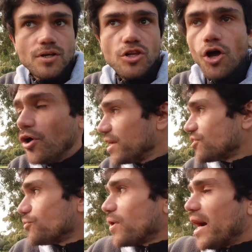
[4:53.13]
learning
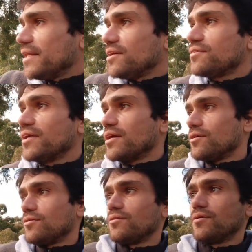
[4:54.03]
to ride these
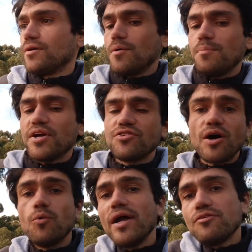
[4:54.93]
things, because
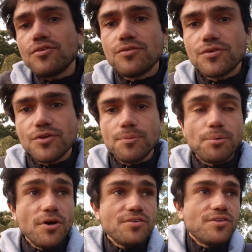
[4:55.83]
I went through the
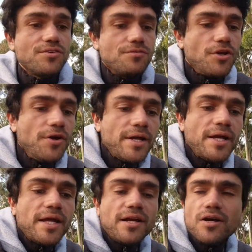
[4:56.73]
process of learning
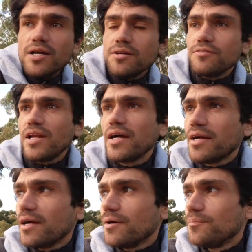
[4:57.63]
again, kind of like
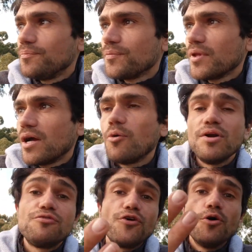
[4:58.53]
I
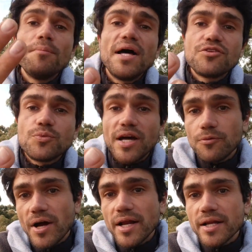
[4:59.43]
went 4 months without
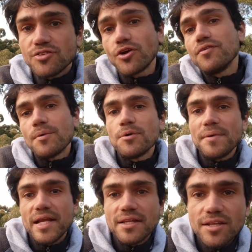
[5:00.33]
riding. Sorry if I'm
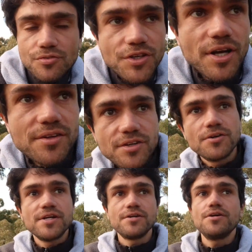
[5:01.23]
repeating this for you guys that
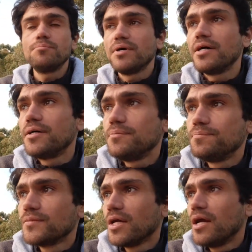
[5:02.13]
already know, but
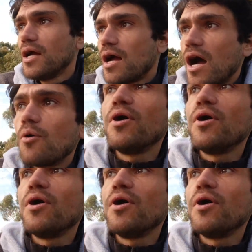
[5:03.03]
I